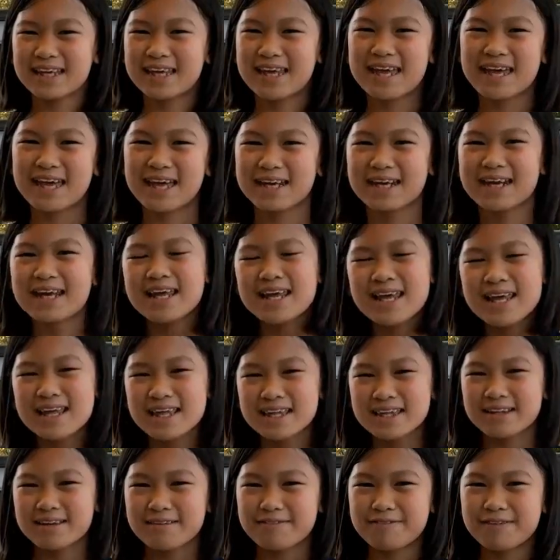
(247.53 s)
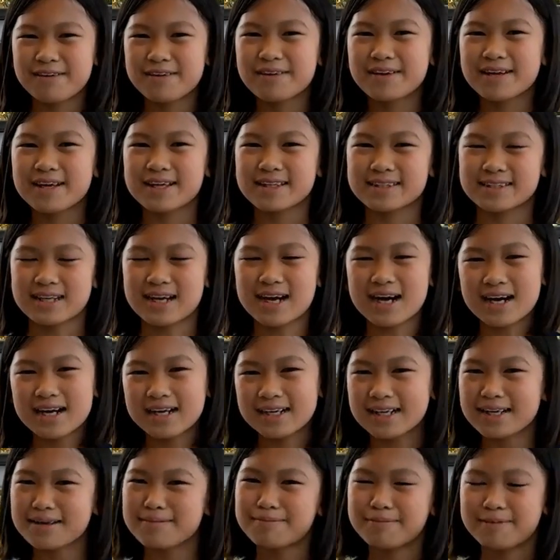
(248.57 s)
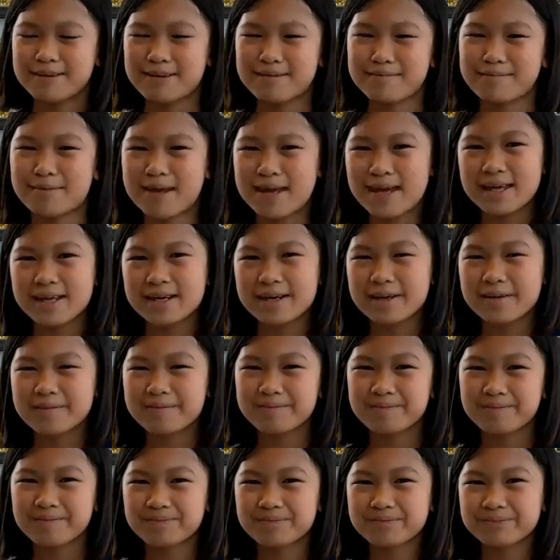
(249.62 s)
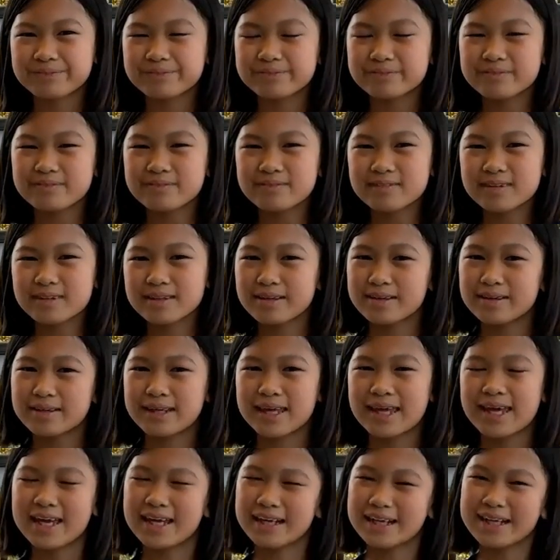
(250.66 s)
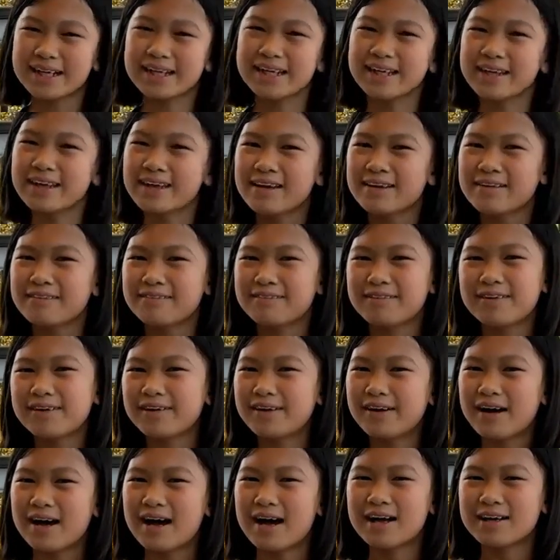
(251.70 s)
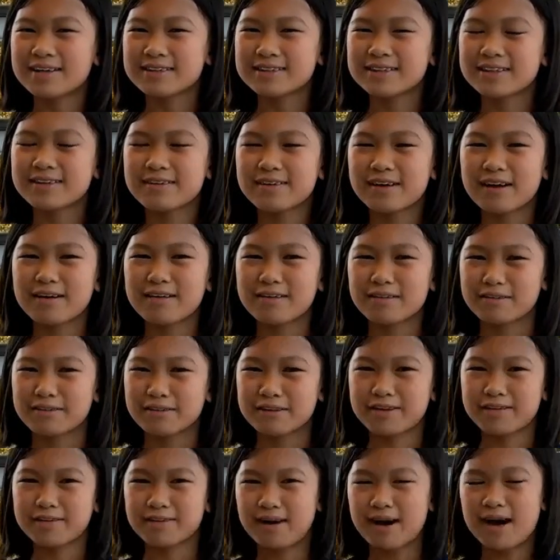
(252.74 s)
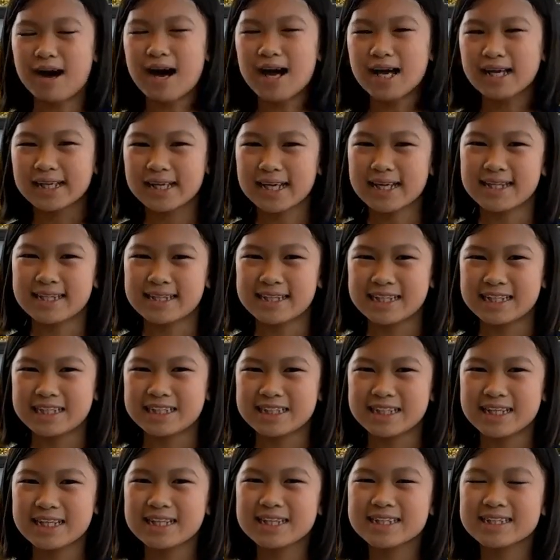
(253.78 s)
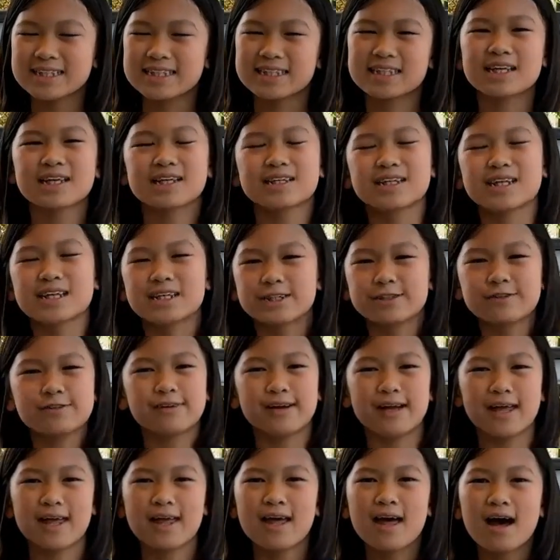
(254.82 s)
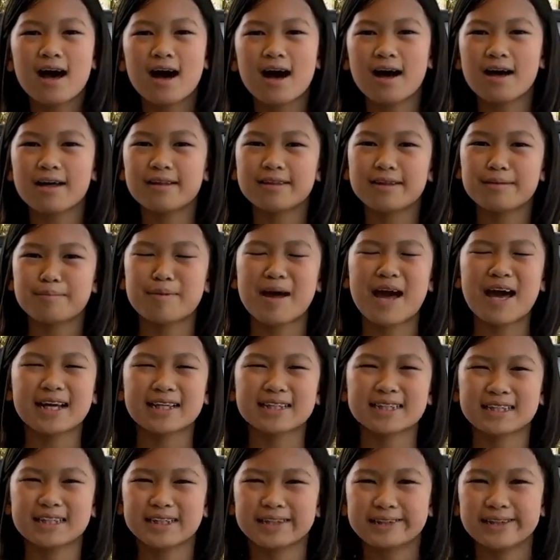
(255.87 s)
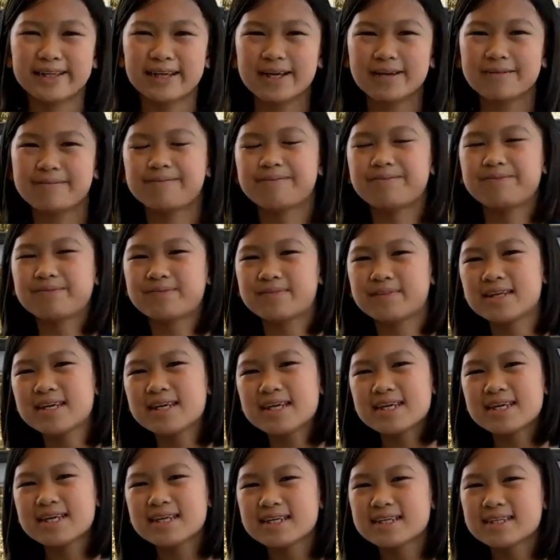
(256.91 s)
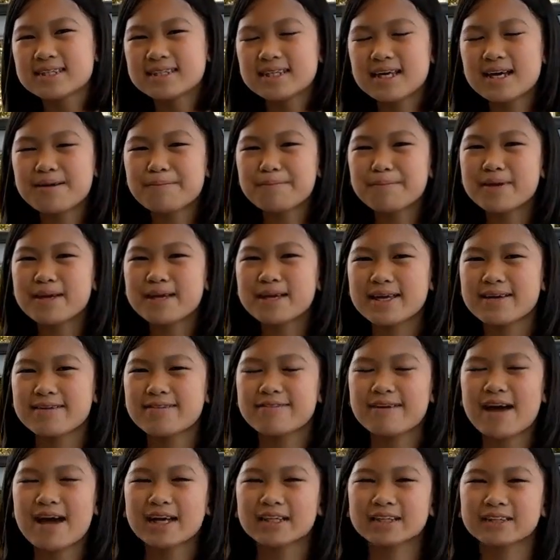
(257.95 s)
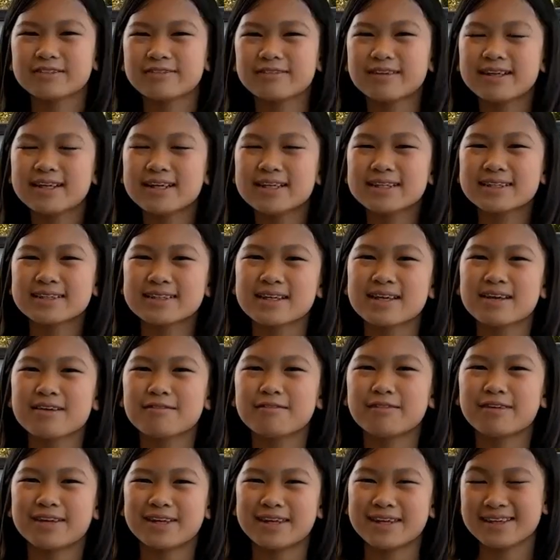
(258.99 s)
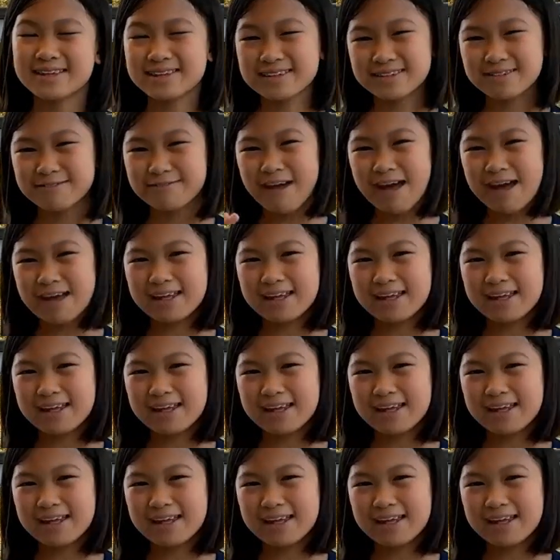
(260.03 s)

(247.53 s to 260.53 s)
the can, the food is already pre-made. Canning will also go through hot conditions to destroy all the bacteria. Some factories will use